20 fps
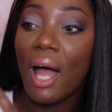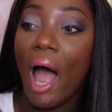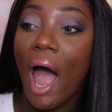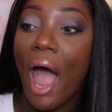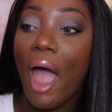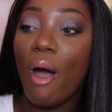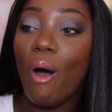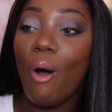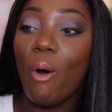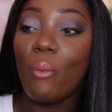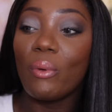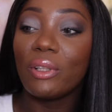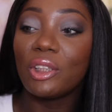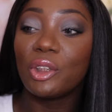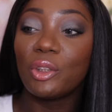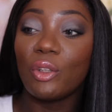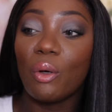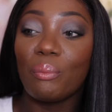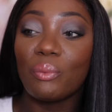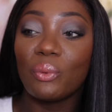I always
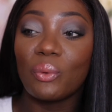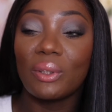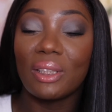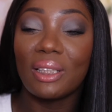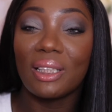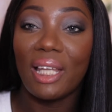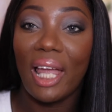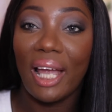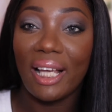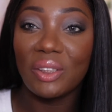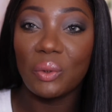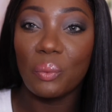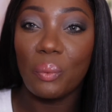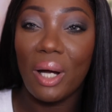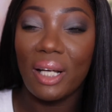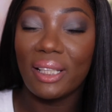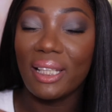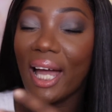jump to the next one.